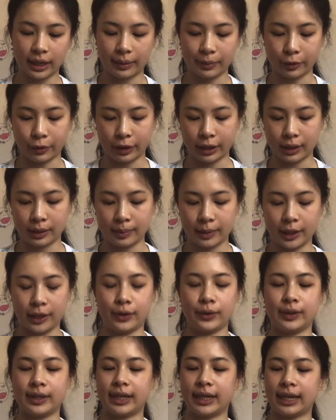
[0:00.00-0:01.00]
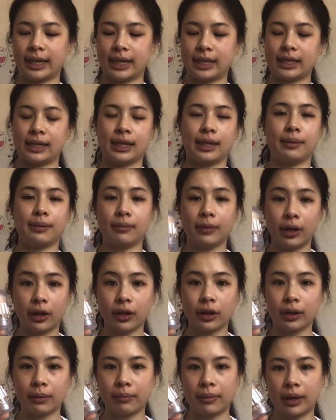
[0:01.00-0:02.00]
I'm going to be using is the
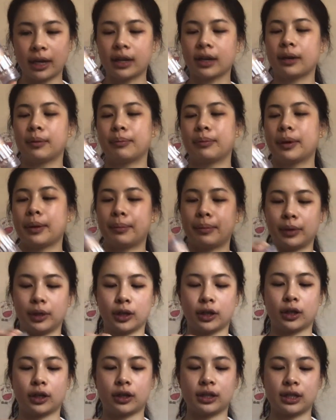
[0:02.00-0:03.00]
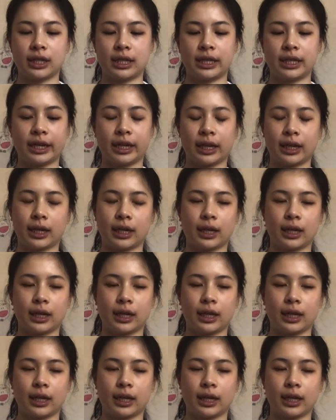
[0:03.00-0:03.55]
Milk Makeup Blur Stick.